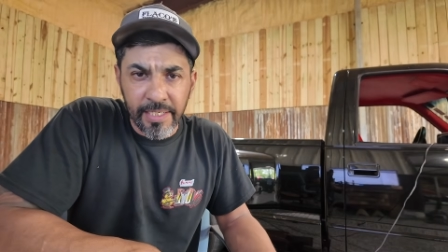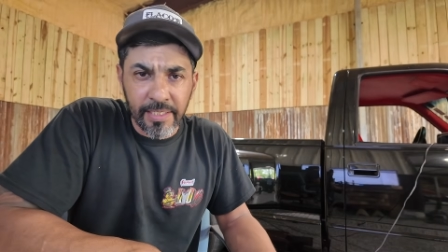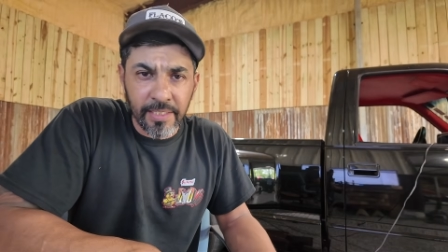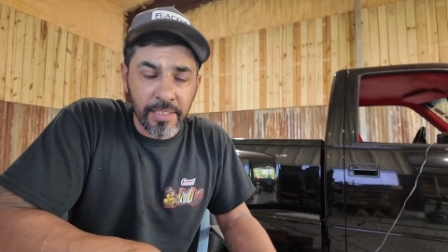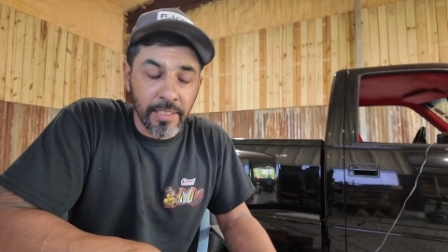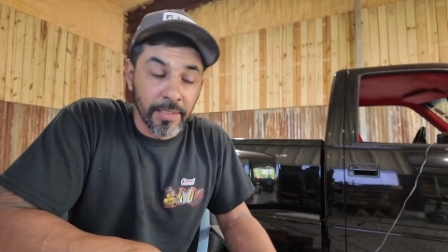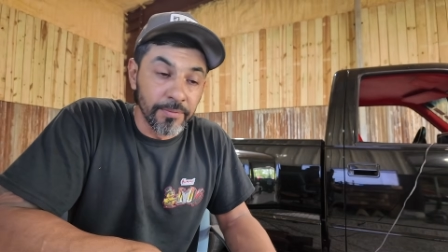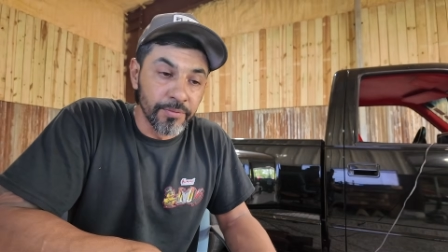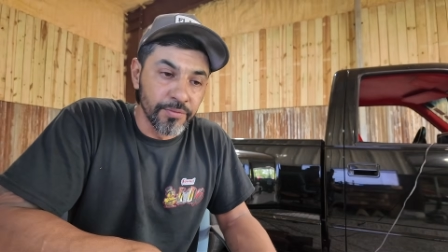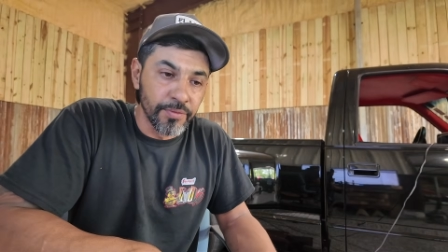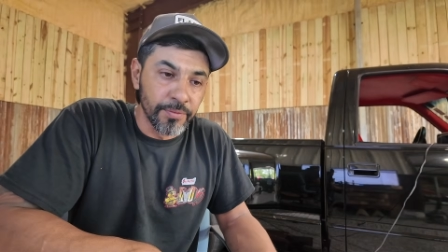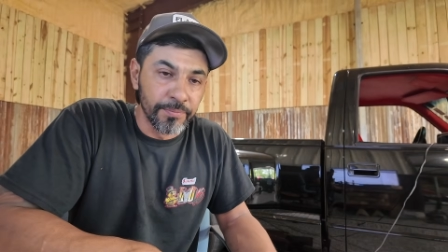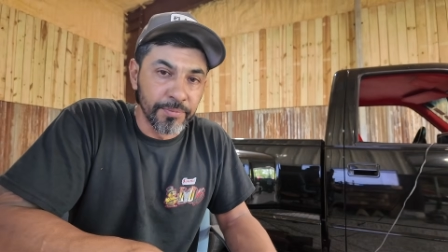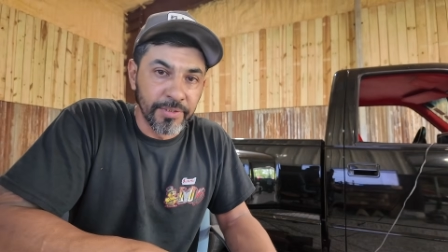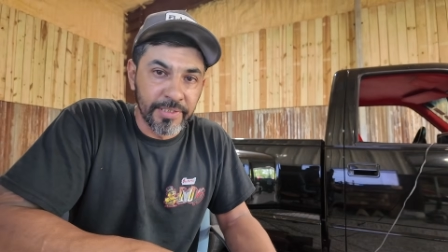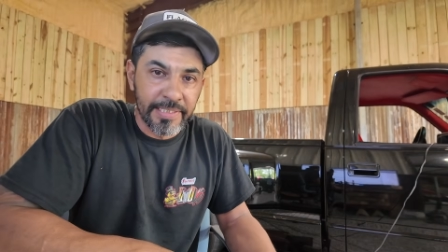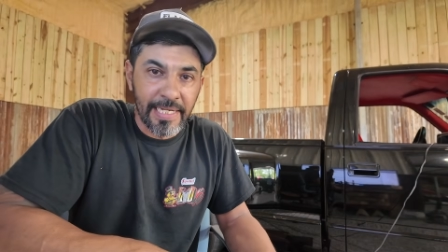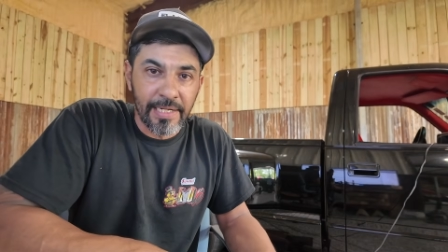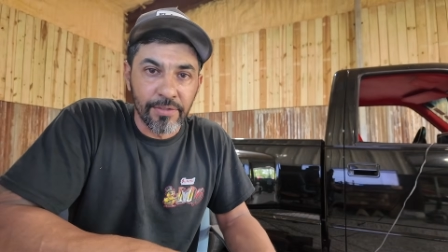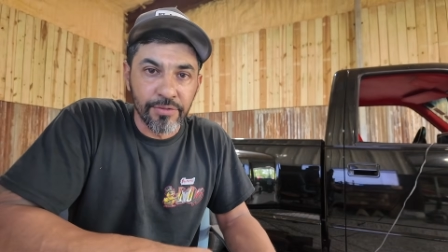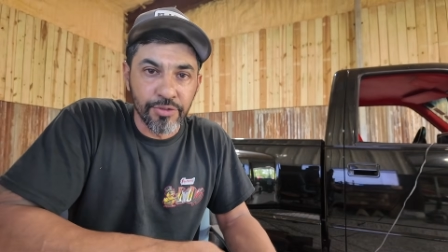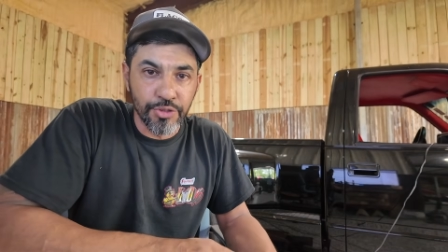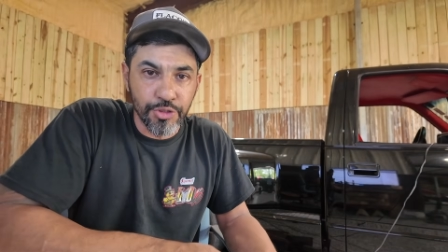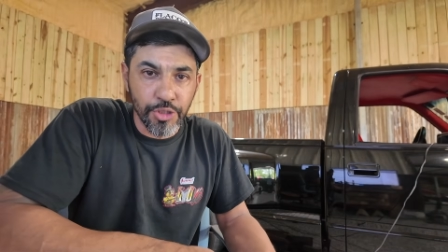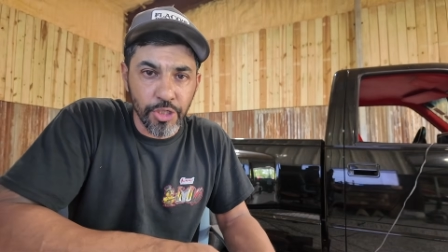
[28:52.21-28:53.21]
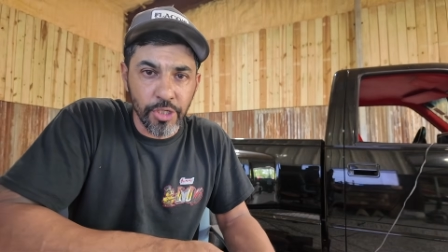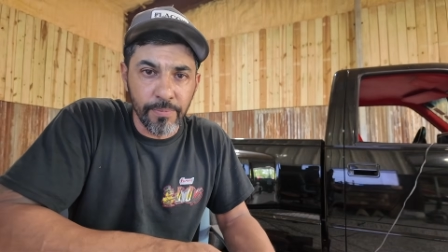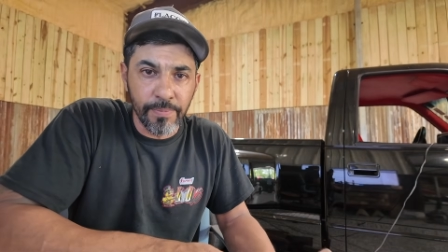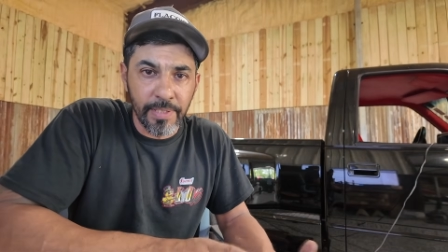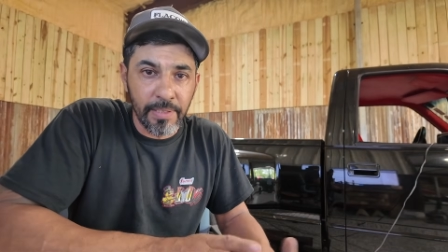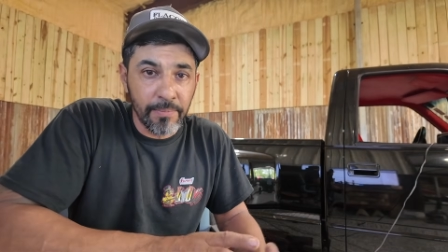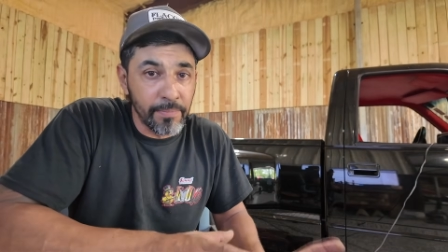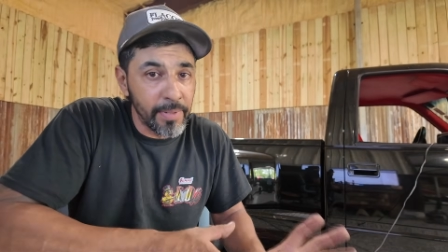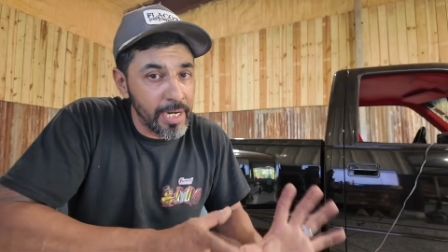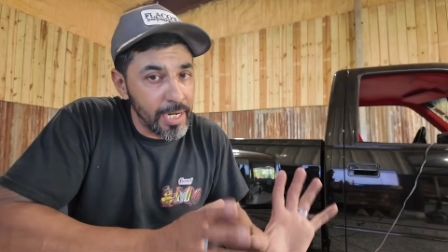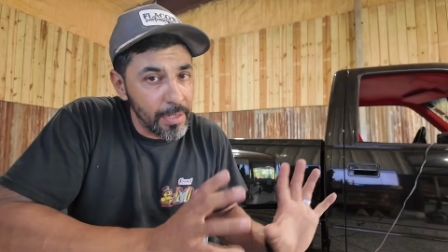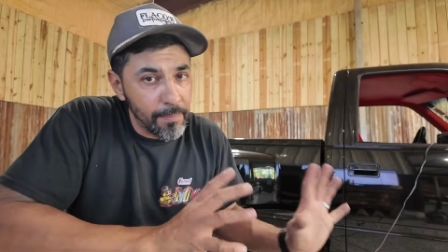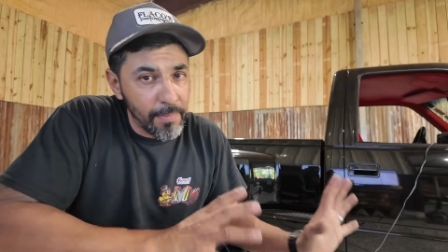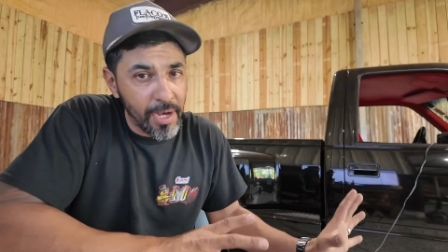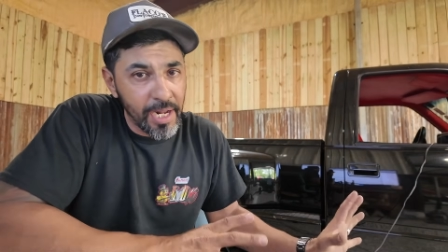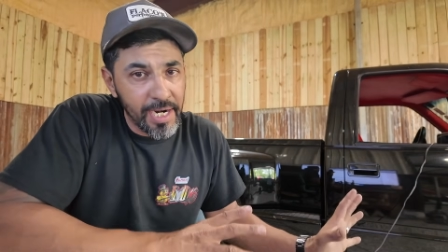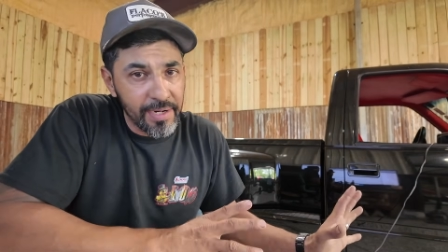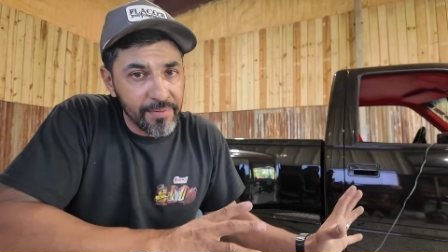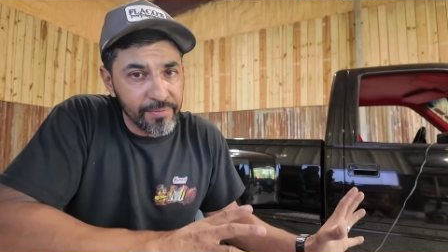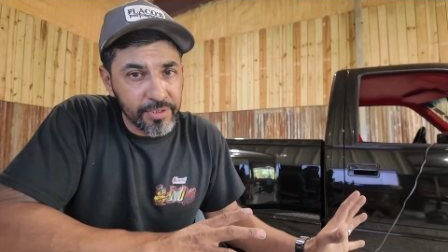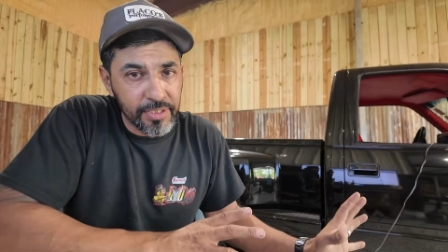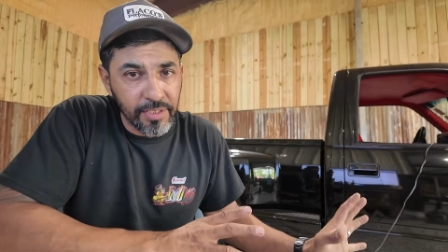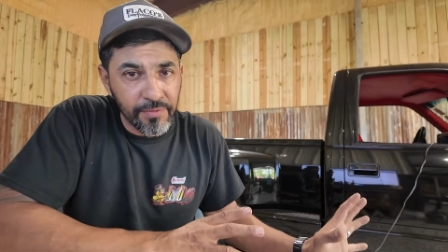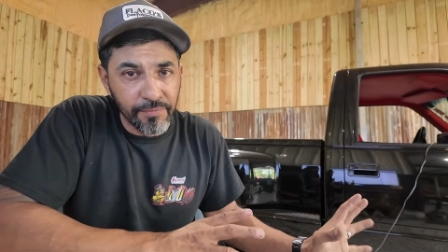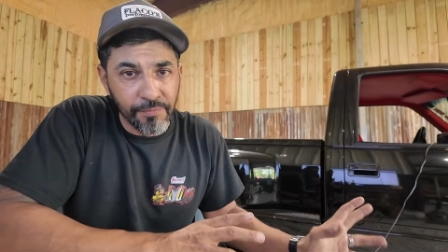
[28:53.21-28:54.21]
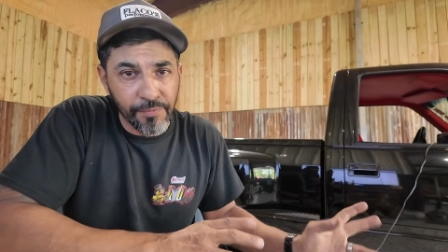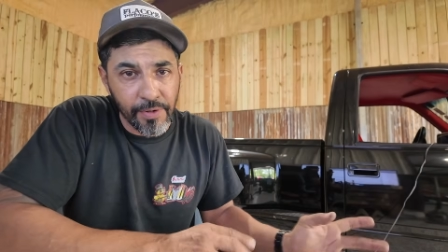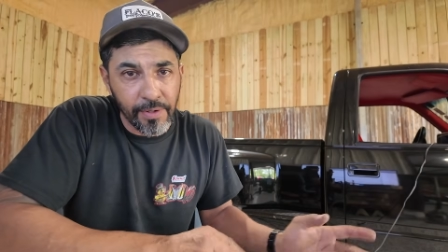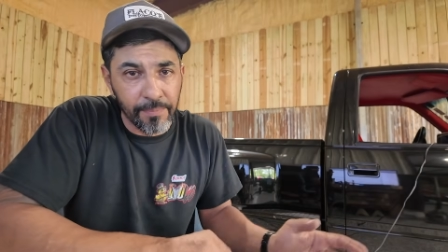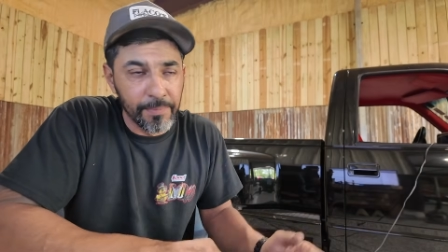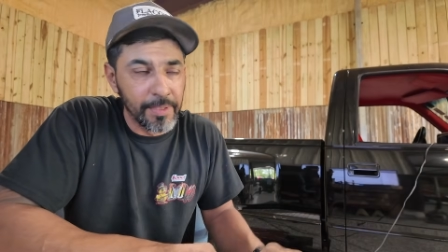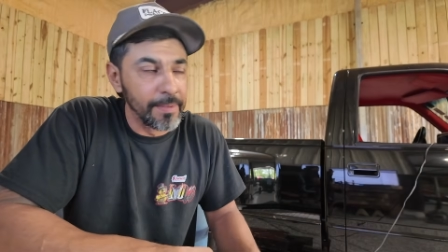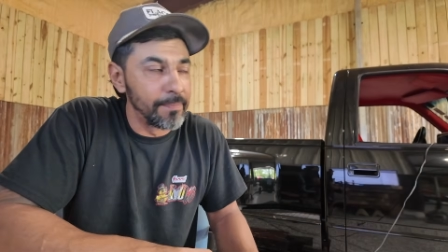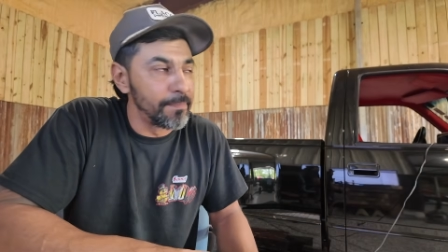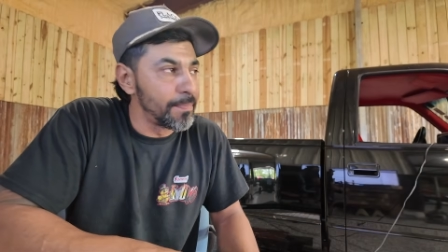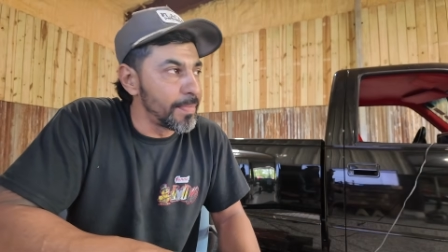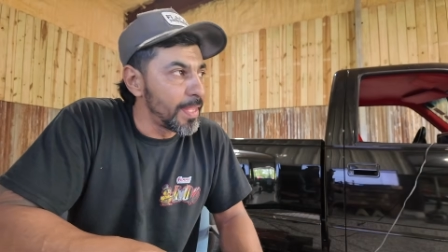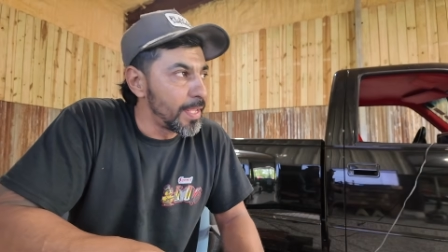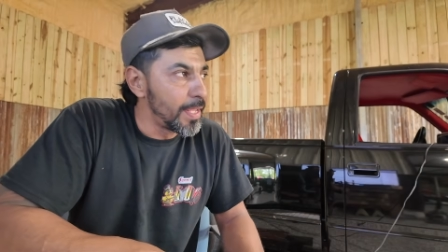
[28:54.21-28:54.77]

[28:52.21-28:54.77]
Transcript: it comes from Sound German, but I bought everything from them.